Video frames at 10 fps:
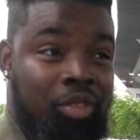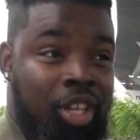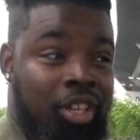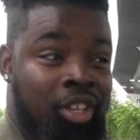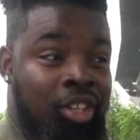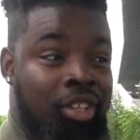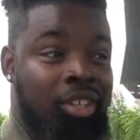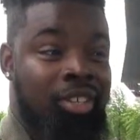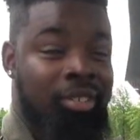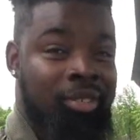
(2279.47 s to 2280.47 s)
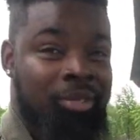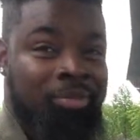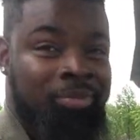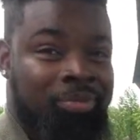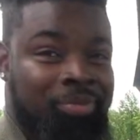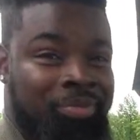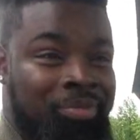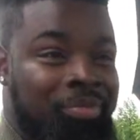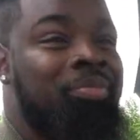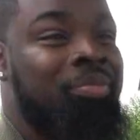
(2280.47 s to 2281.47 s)
one of my nights in Mexico,
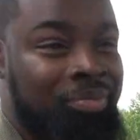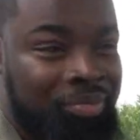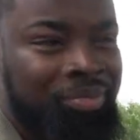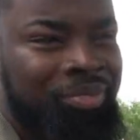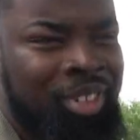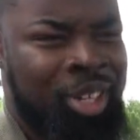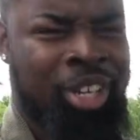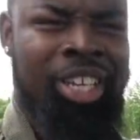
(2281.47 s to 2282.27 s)
and